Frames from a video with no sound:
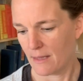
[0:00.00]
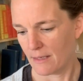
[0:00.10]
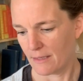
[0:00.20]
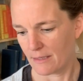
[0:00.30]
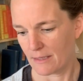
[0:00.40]

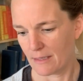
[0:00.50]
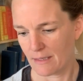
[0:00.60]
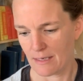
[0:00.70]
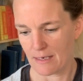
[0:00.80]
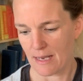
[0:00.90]
This is
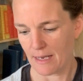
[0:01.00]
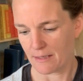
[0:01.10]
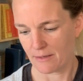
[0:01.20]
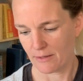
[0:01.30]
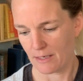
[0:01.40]
in
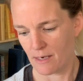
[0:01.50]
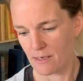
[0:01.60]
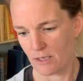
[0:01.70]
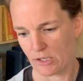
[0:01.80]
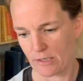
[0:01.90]
excellent
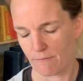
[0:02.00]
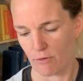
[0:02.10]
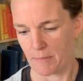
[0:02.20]
condition for